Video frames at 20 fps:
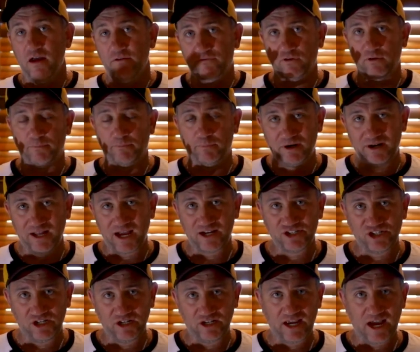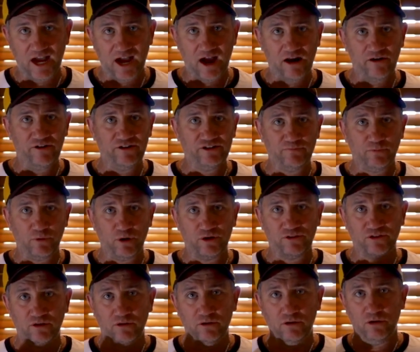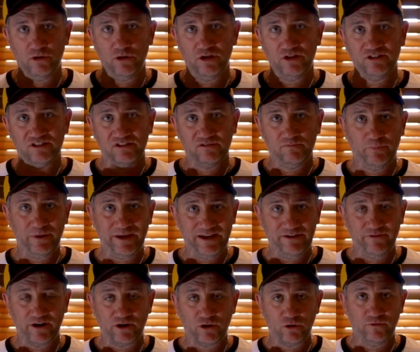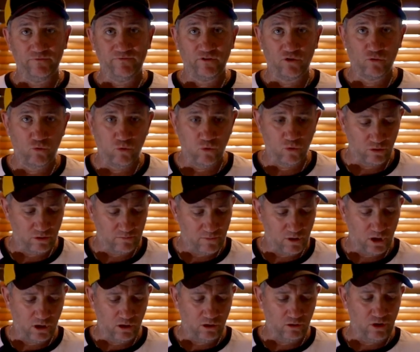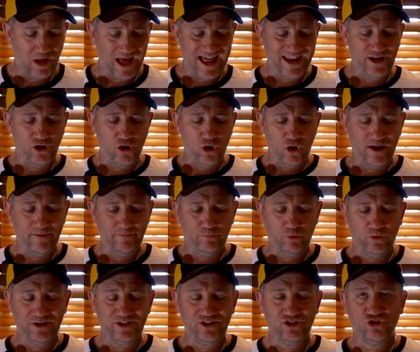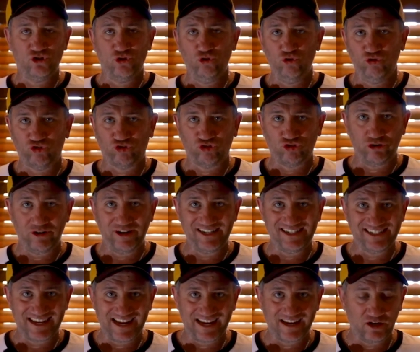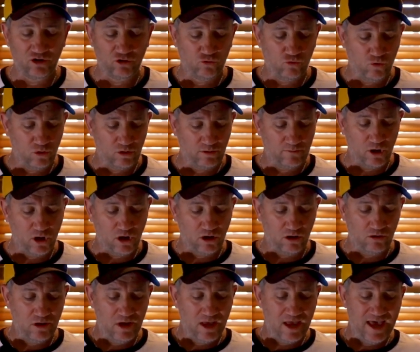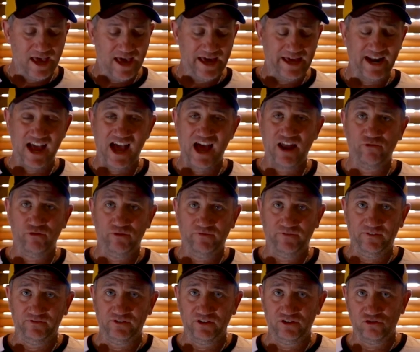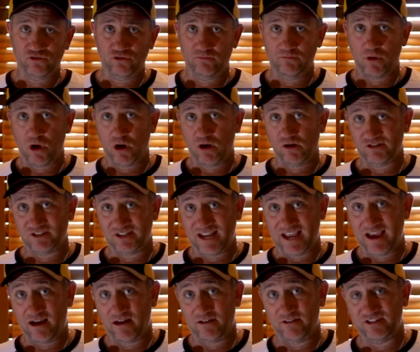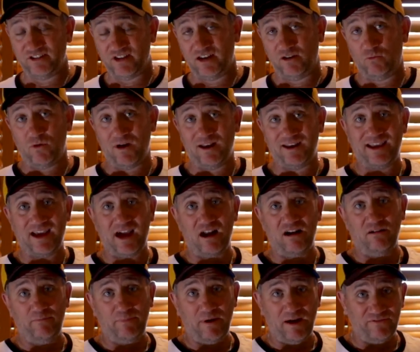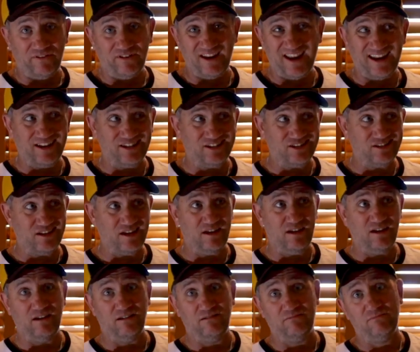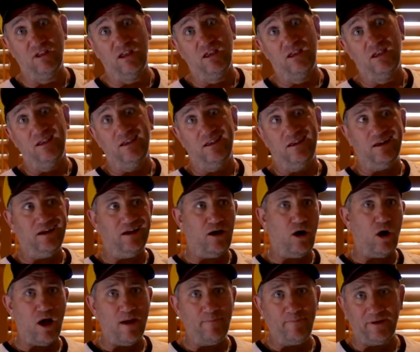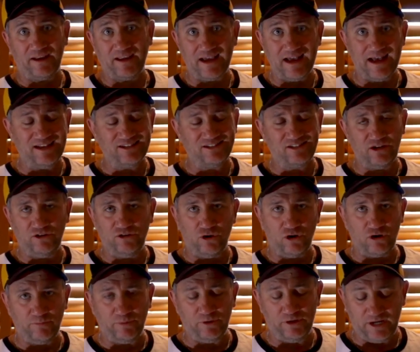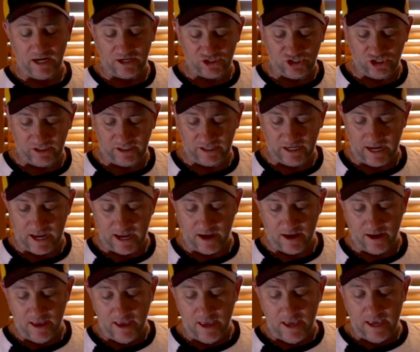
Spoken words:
for a production car, it's broke the speed record for quarter mile, a 9.23 second quarter mile at 152 miles an hour. There's only one car above it, and it's a hypercar, so not a production car.